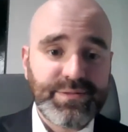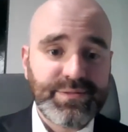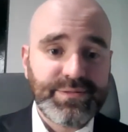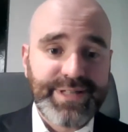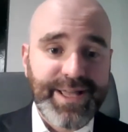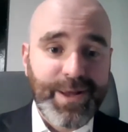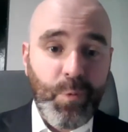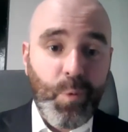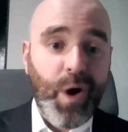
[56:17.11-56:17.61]

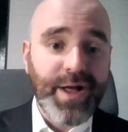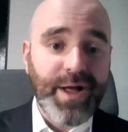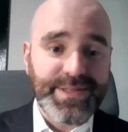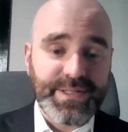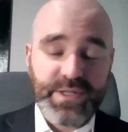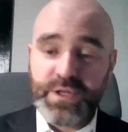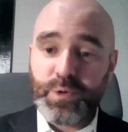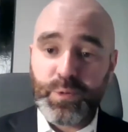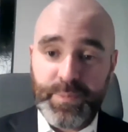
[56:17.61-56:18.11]
The
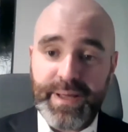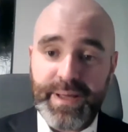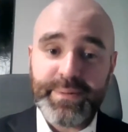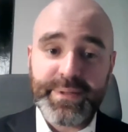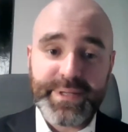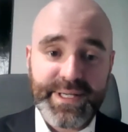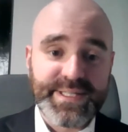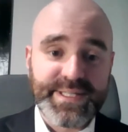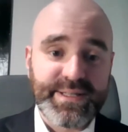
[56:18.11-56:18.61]

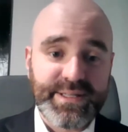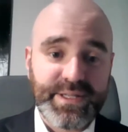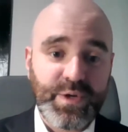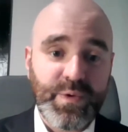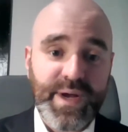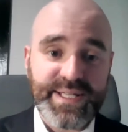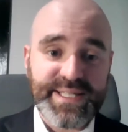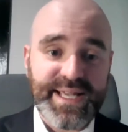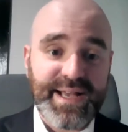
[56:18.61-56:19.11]
Republicans in the
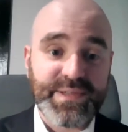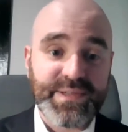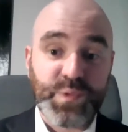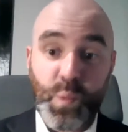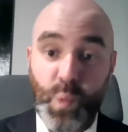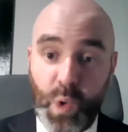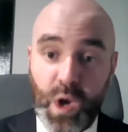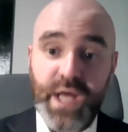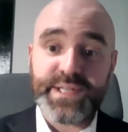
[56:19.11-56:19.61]
U.S. House
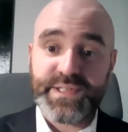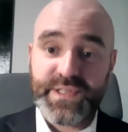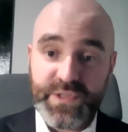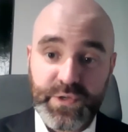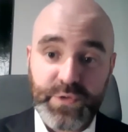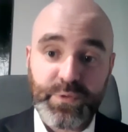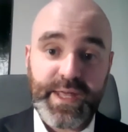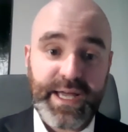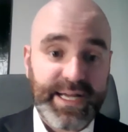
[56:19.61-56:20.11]
want to
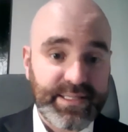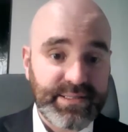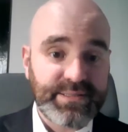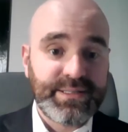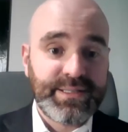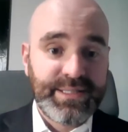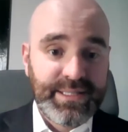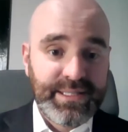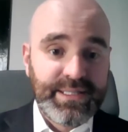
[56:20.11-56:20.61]
do that,
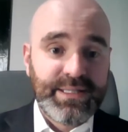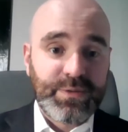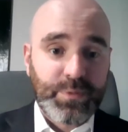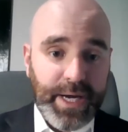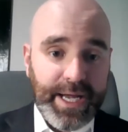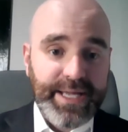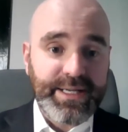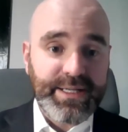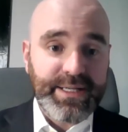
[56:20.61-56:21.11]

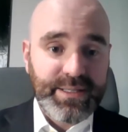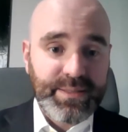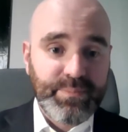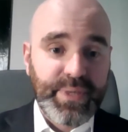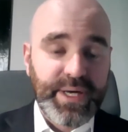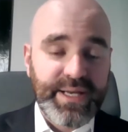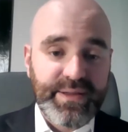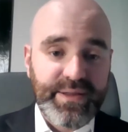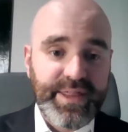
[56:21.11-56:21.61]
right?
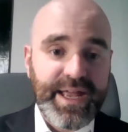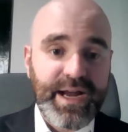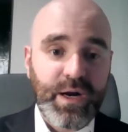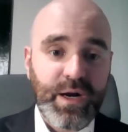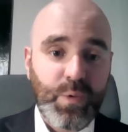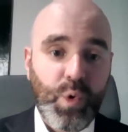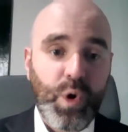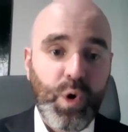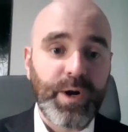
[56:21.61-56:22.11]
But they're
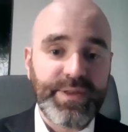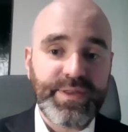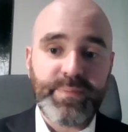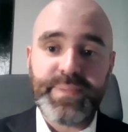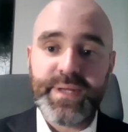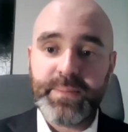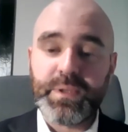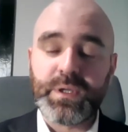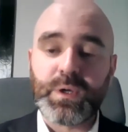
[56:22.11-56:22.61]
worried that
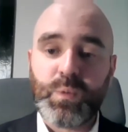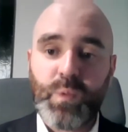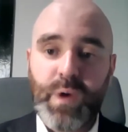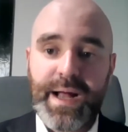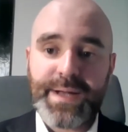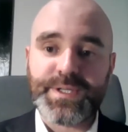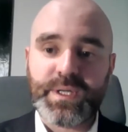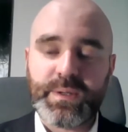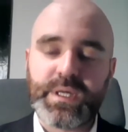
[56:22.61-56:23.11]
people are
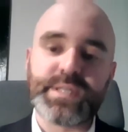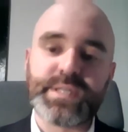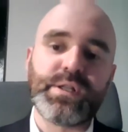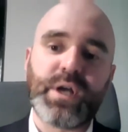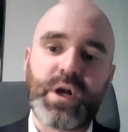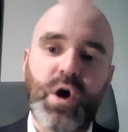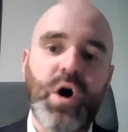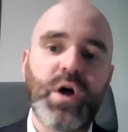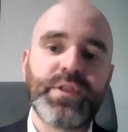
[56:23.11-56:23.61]
watching. Because
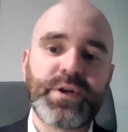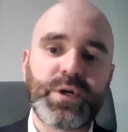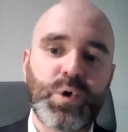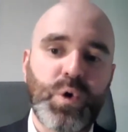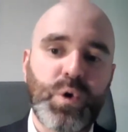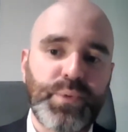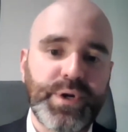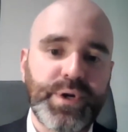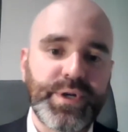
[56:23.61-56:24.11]
look, all their
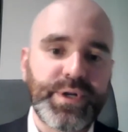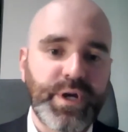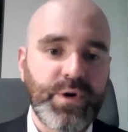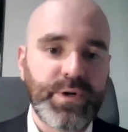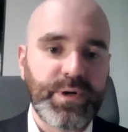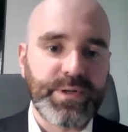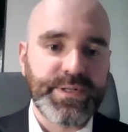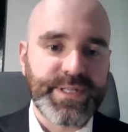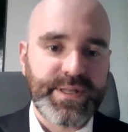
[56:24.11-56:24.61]
corporate
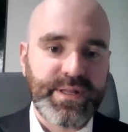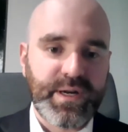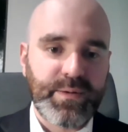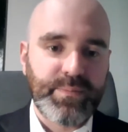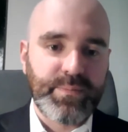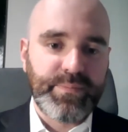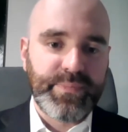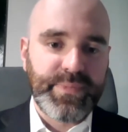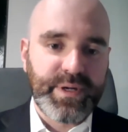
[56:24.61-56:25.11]
donors and their
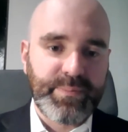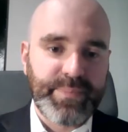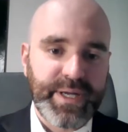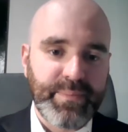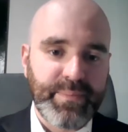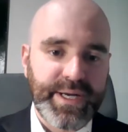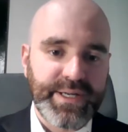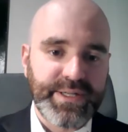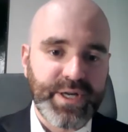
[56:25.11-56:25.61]
big
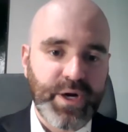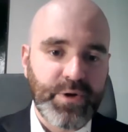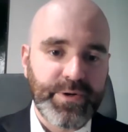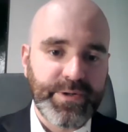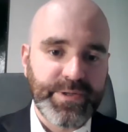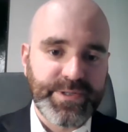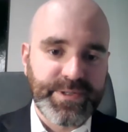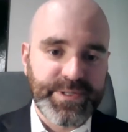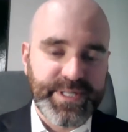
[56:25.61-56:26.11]
money
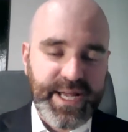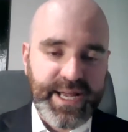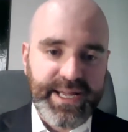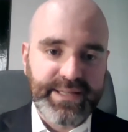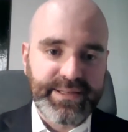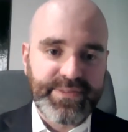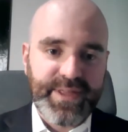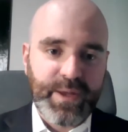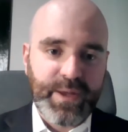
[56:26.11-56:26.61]
donors are
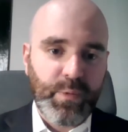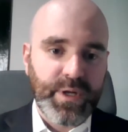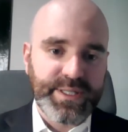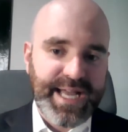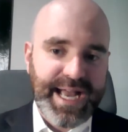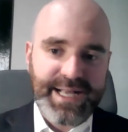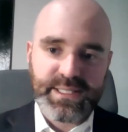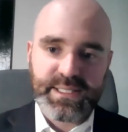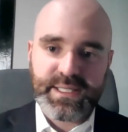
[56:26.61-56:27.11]
saying that they want
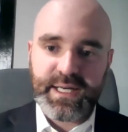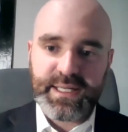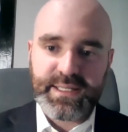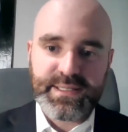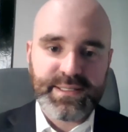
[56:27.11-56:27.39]
tax cuts.